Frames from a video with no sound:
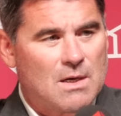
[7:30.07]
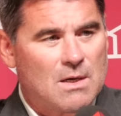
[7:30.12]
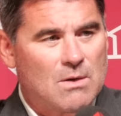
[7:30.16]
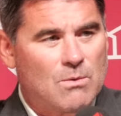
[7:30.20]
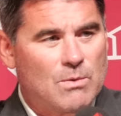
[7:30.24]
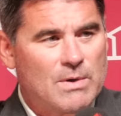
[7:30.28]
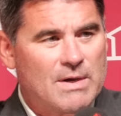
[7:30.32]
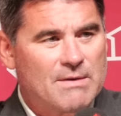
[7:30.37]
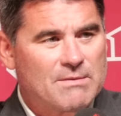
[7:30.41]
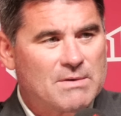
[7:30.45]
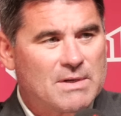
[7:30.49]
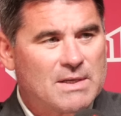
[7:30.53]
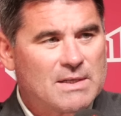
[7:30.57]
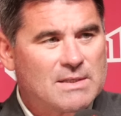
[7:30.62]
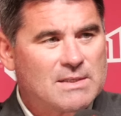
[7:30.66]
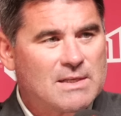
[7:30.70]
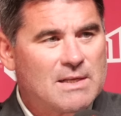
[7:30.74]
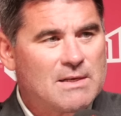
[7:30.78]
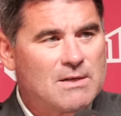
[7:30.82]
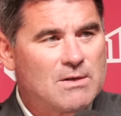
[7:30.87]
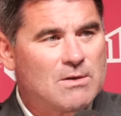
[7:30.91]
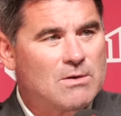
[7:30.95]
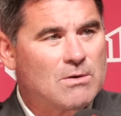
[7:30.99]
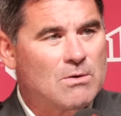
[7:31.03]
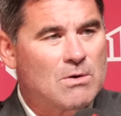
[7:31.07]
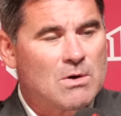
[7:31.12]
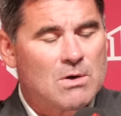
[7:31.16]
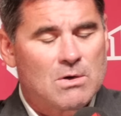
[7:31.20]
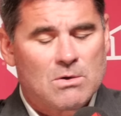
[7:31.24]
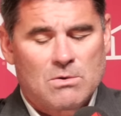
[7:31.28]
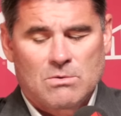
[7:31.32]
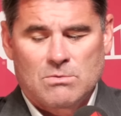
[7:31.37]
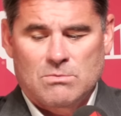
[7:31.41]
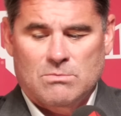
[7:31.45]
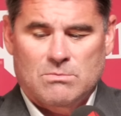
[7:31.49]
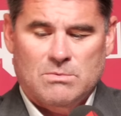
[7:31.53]
we have to continue to
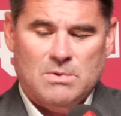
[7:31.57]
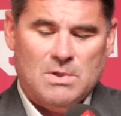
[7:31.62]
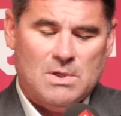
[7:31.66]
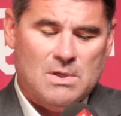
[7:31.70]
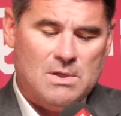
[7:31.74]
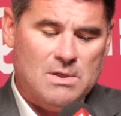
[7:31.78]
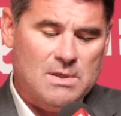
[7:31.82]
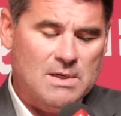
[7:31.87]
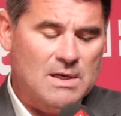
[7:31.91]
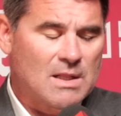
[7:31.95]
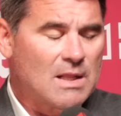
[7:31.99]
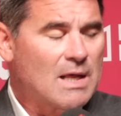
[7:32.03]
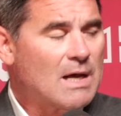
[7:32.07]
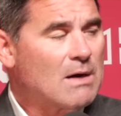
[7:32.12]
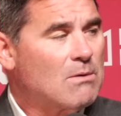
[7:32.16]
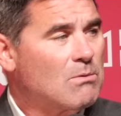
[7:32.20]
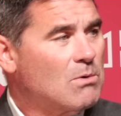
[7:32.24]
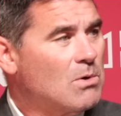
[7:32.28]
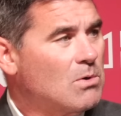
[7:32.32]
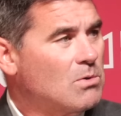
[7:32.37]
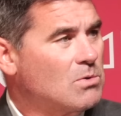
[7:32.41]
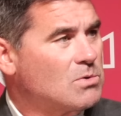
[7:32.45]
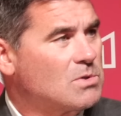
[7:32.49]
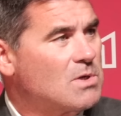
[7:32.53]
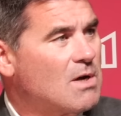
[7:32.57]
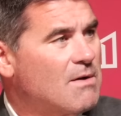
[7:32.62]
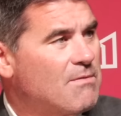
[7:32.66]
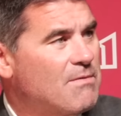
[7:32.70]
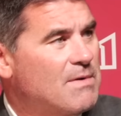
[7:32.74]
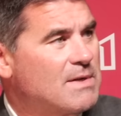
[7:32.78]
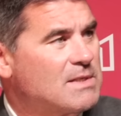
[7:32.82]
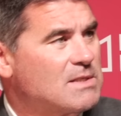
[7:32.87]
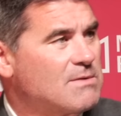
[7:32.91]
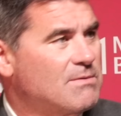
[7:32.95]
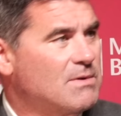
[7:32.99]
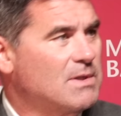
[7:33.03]
grow in a lot of roles
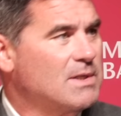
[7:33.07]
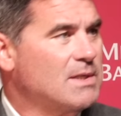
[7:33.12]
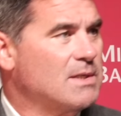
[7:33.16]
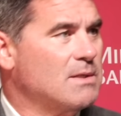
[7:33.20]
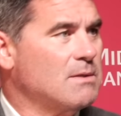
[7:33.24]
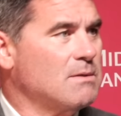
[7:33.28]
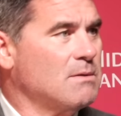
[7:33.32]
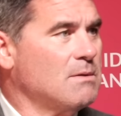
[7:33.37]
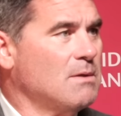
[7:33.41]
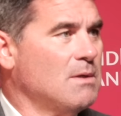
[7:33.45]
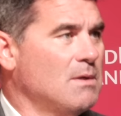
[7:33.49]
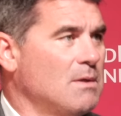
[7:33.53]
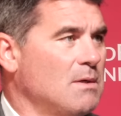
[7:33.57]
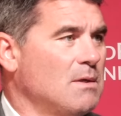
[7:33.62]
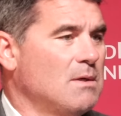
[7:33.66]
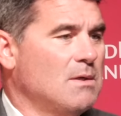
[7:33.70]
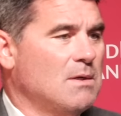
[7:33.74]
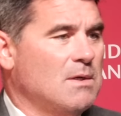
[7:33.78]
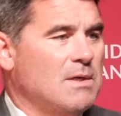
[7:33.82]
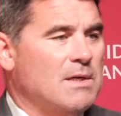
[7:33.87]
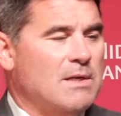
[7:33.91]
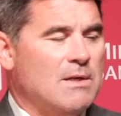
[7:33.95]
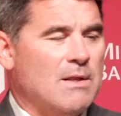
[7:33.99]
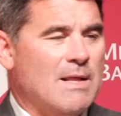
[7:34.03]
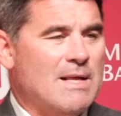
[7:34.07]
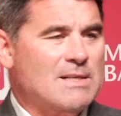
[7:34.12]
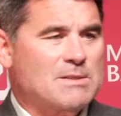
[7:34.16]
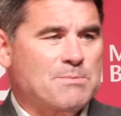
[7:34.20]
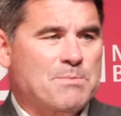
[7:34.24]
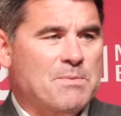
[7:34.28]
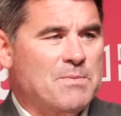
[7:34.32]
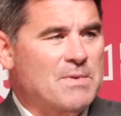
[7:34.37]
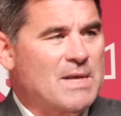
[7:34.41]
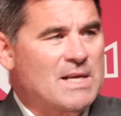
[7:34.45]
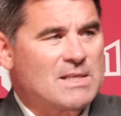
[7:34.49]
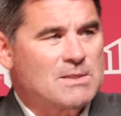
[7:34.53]
offensively. And
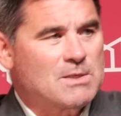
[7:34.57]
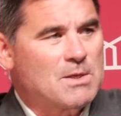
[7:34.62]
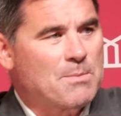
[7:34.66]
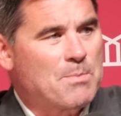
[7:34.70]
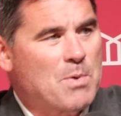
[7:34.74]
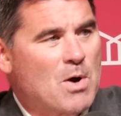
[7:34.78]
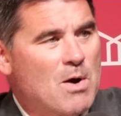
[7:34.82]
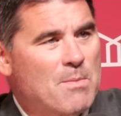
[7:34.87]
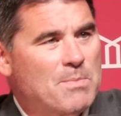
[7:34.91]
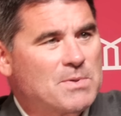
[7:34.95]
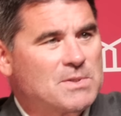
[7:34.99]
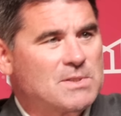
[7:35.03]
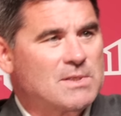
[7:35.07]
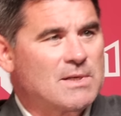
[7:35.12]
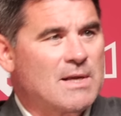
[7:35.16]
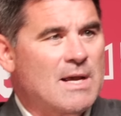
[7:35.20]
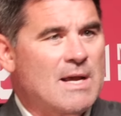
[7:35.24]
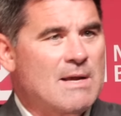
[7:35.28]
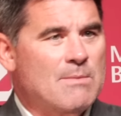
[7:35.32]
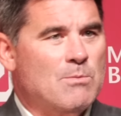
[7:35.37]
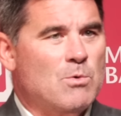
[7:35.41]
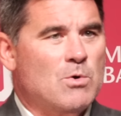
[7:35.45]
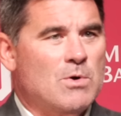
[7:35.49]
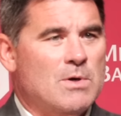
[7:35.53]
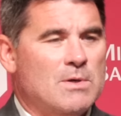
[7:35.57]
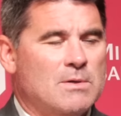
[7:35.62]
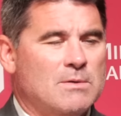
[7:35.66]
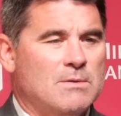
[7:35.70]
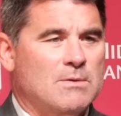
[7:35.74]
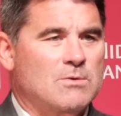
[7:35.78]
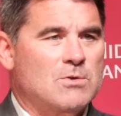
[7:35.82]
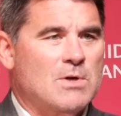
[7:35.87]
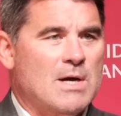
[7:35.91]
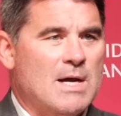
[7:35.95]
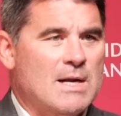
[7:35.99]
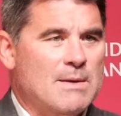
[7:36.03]
that's the purpose of game one,
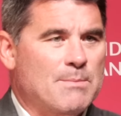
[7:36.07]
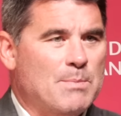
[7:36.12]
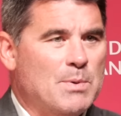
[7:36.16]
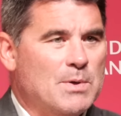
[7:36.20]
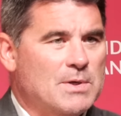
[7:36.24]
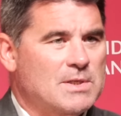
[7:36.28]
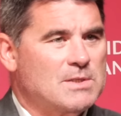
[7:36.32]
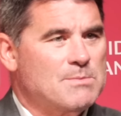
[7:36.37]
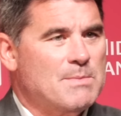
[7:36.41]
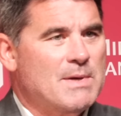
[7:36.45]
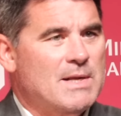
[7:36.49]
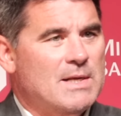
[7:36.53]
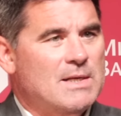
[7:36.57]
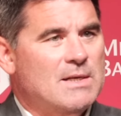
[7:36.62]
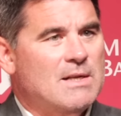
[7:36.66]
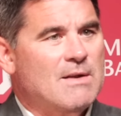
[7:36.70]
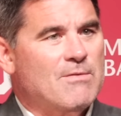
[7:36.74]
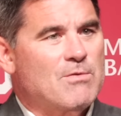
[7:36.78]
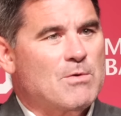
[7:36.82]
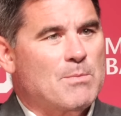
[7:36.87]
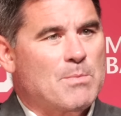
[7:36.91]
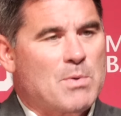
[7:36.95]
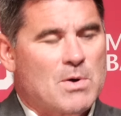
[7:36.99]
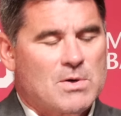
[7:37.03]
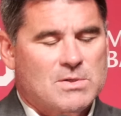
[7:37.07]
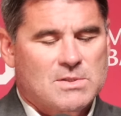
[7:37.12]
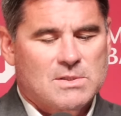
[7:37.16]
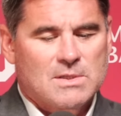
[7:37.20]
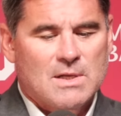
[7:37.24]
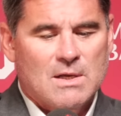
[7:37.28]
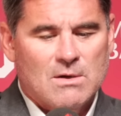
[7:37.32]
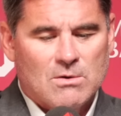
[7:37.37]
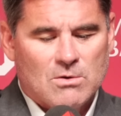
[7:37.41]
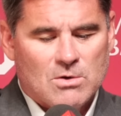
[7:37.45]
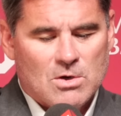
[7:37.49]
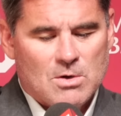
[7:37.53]
trying to put as many different
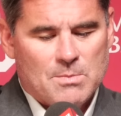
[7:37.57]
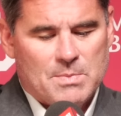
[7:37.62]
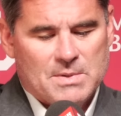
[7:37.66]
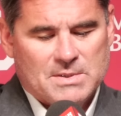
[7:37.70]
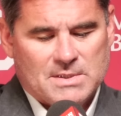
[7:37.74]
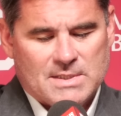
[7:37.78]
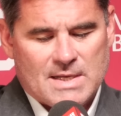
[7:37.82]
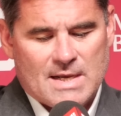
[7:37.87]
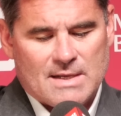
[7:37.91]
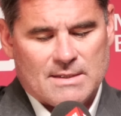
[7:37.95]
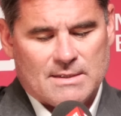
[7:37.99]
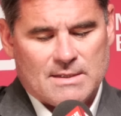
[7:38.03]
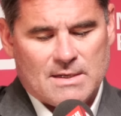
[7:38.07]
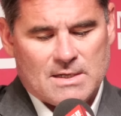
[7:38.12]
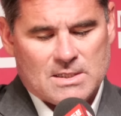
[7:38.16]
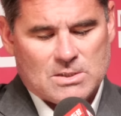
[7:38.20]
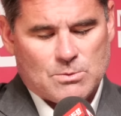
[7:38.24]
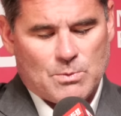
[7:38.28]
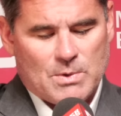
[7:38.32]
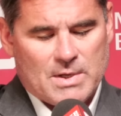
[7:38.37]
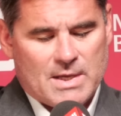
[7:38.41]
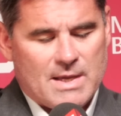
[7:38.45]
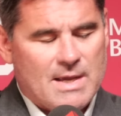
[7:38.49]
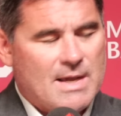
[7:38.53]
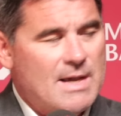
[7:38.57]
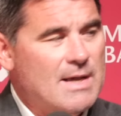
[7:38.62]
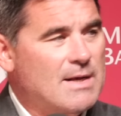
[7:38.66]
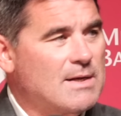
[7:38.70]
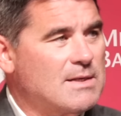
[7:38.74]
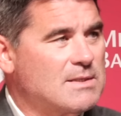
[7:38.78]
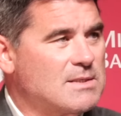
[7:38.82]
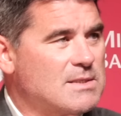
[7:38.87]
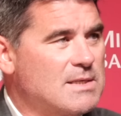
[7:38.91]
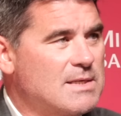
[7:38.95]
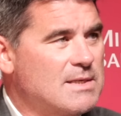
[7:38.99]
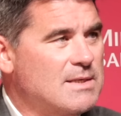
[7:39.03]
personnel groupings out there as we can
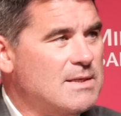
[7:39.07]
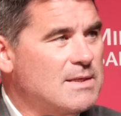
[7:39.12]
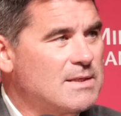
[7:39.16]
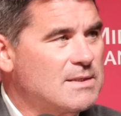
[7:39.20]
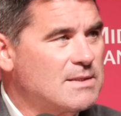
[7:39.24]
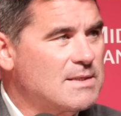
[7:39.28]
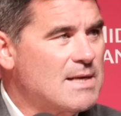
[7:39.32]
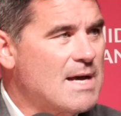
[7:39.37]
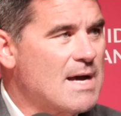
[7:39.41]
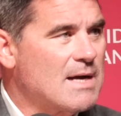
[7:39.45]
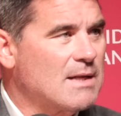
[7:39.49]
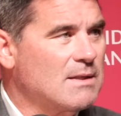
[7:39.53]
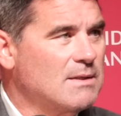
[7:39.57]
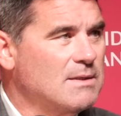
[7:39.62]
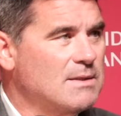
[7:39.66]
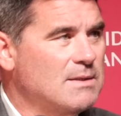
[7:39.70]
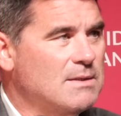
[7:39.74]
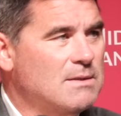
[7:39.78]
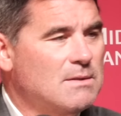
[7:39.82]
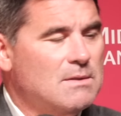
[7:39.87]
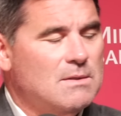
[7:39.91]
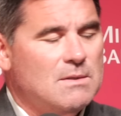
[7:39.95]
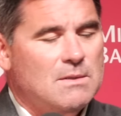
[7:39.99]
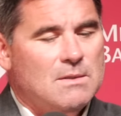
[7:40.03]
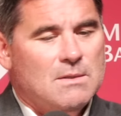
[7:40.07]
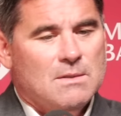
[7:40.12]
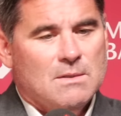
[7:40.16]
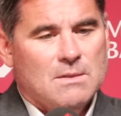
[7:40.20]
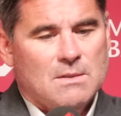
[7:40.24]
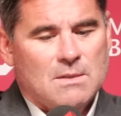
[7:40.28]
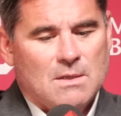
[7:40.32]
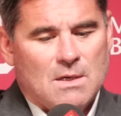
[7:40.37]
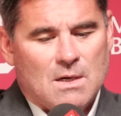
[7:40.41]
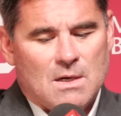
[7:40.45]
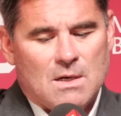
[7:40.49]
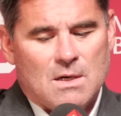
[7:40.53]
to see exactly,
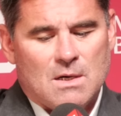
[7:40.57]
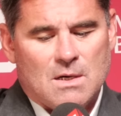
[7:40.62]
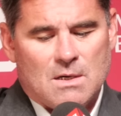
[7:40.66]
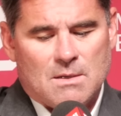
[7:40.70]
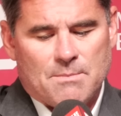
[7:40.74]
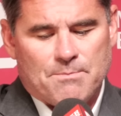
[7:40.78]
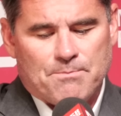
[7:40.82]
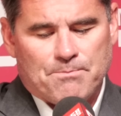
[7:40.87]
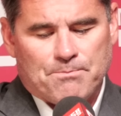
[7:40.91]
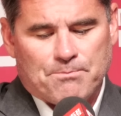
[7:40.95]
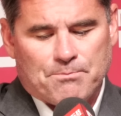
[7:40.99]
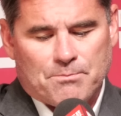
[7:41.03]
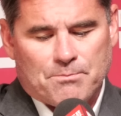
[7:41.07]
how